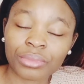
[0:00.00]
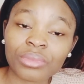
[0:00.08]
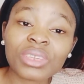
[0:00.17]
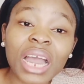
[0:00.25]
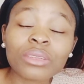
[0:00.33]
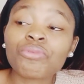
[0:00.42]

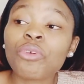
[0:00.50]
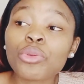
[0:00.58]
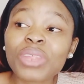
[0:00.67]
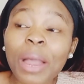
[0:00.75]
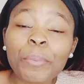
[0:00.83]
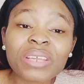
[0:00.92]
Than for
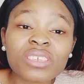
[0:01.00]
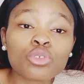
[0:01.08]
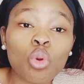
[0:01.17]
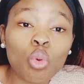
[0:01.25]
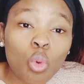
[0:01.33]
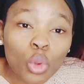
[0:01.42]
that person
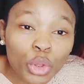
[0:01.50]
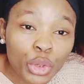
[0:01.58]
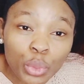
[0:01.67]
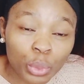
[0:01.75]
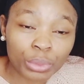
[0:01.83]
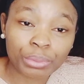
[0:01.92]
to cook
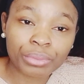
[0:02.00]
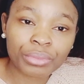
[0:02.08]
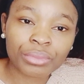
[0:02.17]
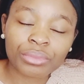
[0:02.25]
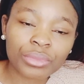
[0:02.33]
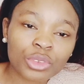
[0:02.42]
you,
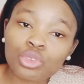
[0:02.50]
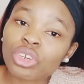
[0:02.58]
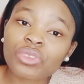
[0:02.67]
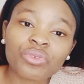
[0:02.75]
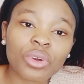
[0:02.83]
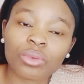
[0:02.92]
you
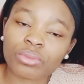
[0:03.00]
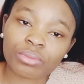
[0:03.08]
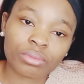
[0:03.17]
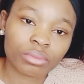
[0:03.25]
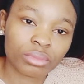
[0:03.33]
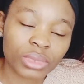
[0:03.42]
just fall.
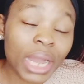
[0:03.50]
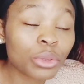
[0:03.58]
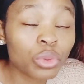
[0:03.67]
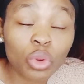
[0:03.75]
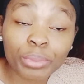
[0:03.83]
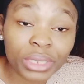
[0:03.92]
I
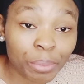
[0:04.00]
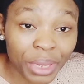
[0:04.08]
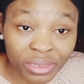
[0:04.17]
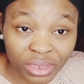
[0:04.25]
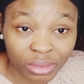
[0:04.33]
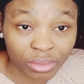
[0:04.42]
don't know who be the
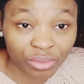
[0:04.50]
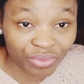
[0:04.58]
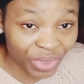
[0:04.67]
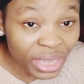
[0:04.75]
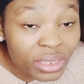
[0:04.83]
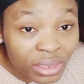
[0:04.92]
person.
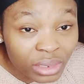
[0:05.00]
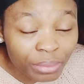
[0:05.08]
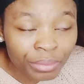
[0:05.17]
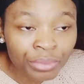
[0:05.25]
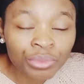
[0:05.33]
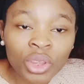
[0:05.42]
First,
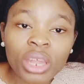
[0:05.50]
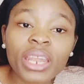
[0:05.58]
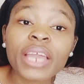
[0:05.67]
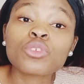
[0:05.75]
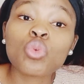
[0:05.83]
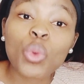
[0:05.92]

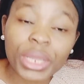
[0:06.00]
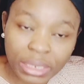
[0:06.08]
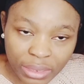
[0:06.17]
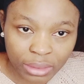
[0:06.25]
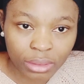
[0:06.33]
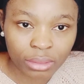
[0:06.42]
let's wait.
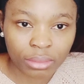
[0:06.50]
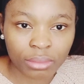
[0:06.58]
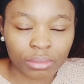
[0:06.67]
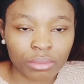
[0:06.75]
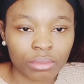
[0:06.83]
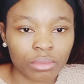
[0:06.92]

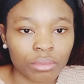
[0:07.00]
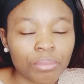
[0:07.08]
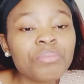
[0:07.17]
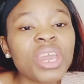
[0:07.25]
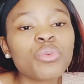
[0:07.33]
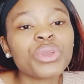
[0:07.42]

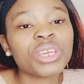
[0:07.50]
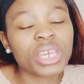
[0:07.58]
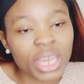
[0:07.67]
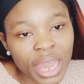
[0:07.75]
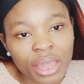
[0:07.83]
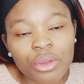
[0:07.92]
May we
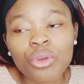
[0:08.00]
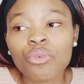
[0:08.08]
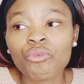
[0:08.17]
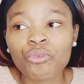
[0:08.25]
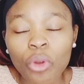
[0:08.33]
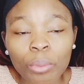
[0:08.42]
hear
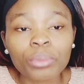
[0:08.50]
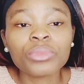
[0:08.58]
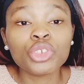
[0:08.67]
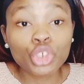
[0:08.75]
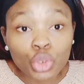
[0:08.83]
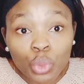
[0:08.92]
from
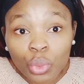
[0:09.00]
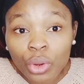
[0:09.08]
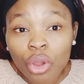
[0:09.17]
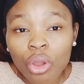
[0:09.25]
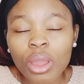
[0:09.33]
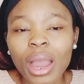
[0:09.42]
you
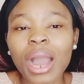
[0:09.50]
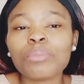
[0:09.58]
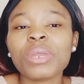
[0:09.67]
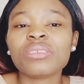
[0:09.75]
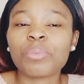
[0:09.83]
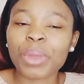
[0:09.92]
and
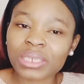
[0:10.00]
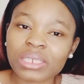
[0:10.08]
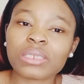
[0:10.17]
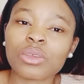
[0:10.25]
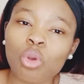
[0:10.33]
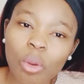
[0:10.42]
make the person
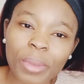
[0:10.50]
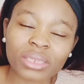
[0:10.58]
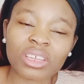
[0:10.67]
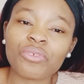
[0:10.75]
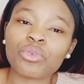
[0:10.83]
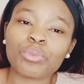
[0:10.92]
still come out.
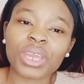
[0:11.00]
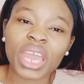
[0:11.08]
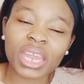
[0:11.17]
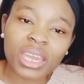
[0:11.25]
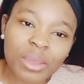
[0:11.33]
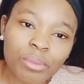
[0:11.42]
If you be
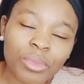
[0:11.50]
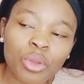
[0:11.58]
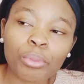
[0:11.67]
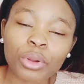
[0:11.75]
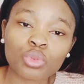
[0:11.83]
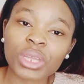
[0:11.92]

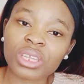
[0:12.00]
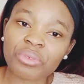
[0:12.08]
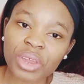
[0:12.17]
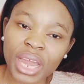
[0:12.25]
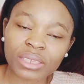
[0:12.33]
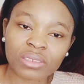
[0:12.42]
anybody when they
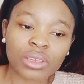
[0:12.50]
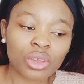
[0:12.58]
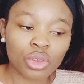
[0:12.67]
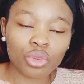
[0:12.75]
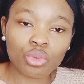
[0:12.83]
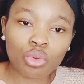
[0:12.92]
react,
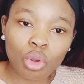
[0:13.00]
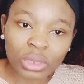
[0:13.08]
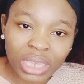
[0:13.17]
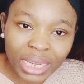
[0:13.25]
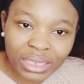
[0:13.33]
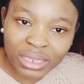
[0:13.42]
you
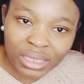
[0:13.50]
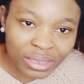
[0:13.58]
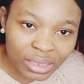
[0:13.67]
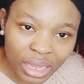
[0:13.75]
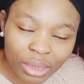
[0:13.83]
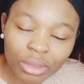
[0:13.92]
contact this
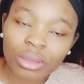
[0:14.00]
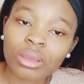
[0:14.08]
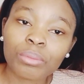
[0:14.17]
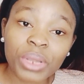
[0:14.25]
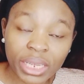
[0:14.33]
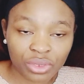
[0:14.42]
girl.
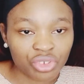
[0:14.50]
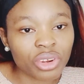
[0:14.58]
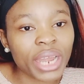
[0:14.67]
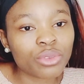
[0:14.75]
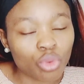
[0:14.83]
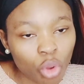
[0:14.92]
Please
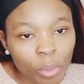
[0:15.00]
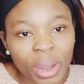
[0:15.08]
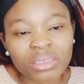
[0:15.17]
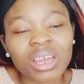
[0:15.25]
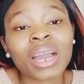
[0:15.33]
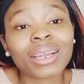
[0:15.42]
try to come
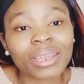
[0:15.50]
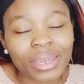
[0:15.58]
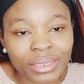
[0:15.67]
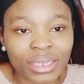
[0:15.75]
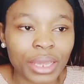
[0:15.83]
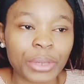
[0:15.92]
out and clear
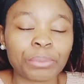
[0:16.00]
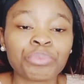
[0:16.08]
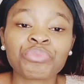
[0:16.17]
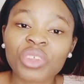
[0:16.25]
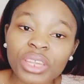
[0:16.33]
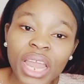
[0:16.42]
the hair.
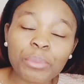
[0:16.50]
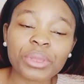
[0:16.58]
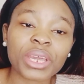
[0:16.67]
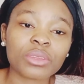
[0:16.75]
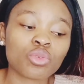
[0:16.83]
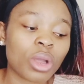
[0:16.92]
Now be
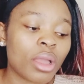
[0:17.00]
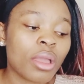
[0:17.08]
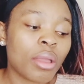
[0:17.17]
that one.